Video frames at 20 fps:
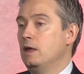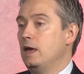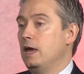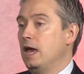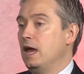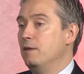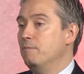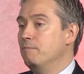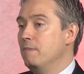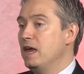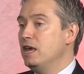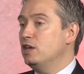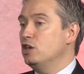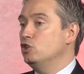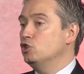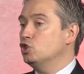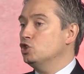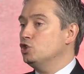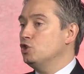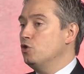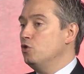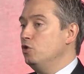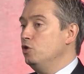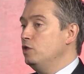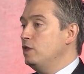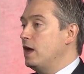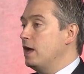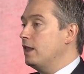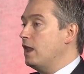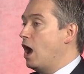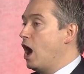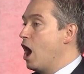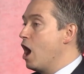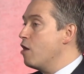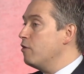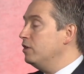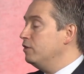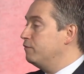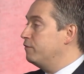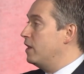and making sure that
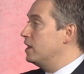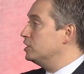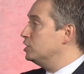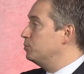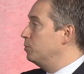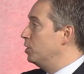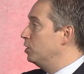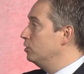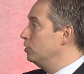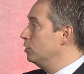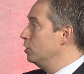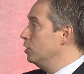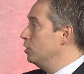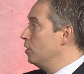our investment